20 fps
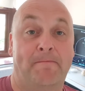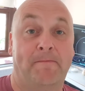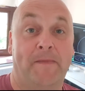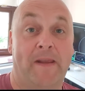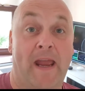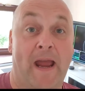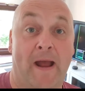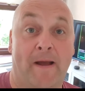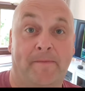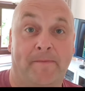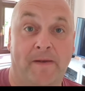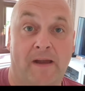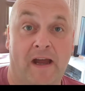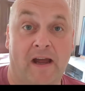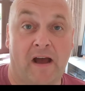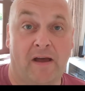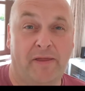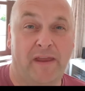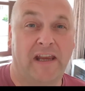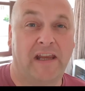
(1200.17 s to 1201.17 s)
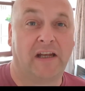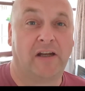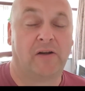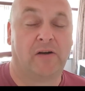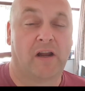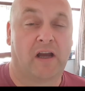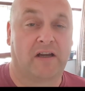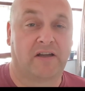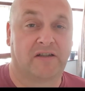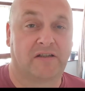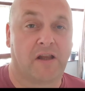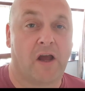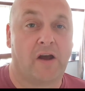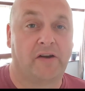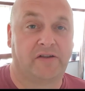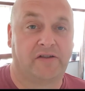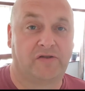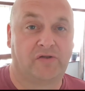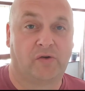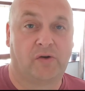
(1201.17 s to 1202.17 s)
yeah, I think it looked like a Star
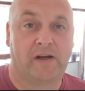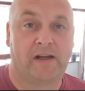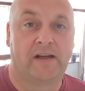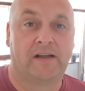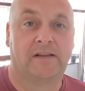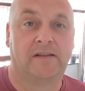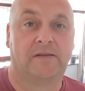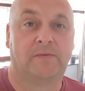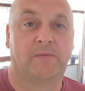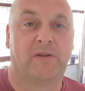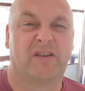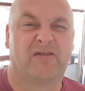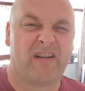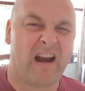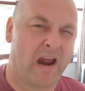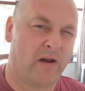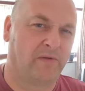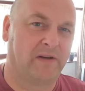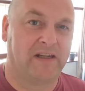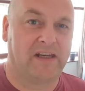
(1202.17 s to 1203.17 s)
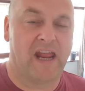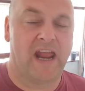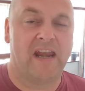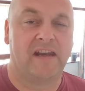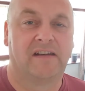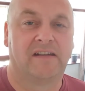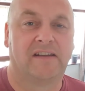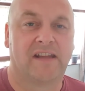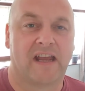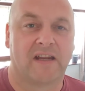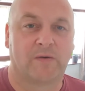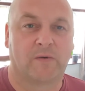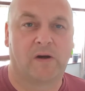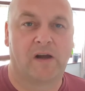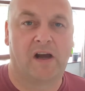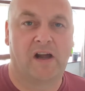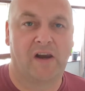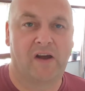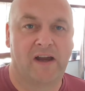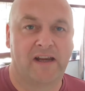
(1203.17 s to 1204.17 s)
Destroyer with a rounded end, and that's
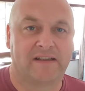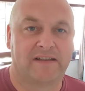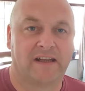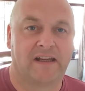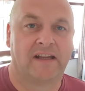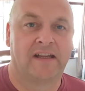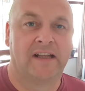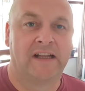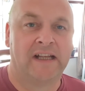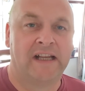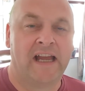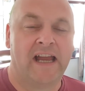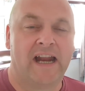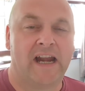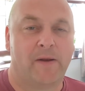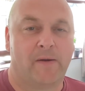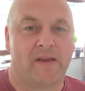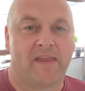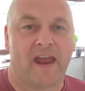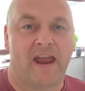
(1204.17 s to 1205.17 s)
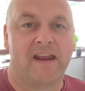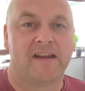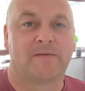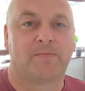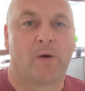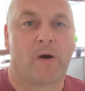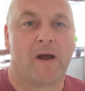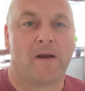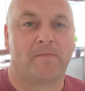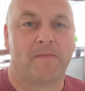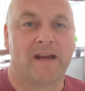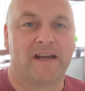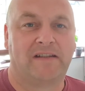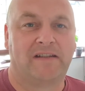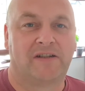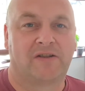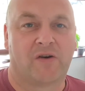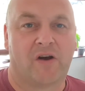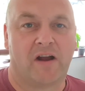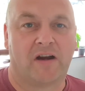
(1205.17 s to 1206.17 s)
why I liked it. Anyway, that inspired me
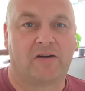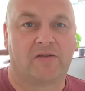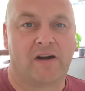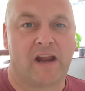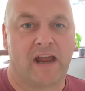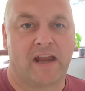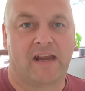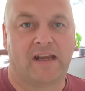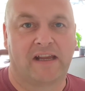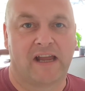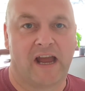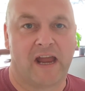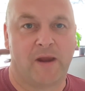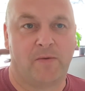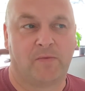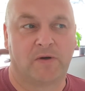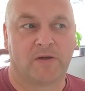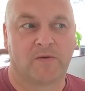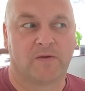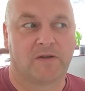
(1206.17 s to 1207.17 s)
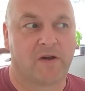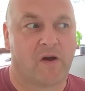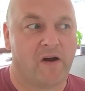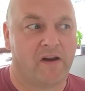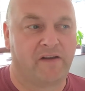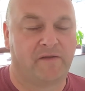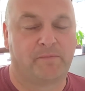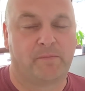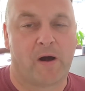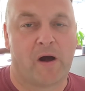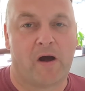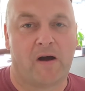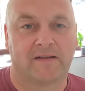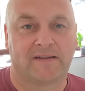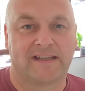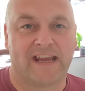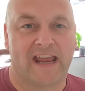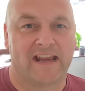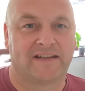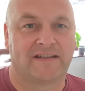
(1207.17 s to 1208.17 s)
to try and create a game which was kind of
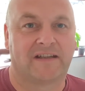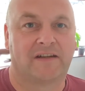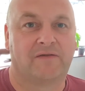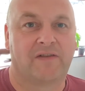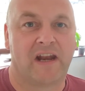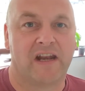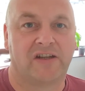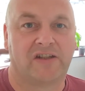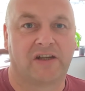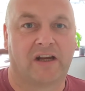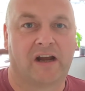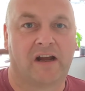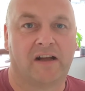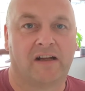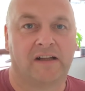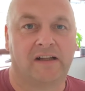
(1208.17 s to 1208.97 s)
part text adventure.